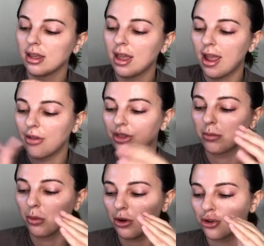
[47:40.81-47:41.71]
and the
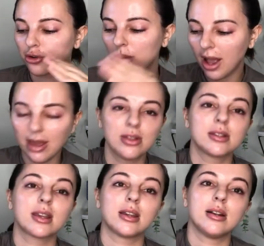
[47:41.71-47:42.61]
more dry the
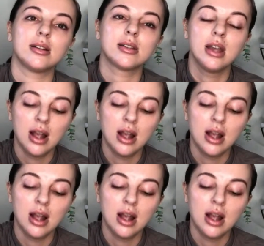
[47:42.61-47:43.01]
skin is,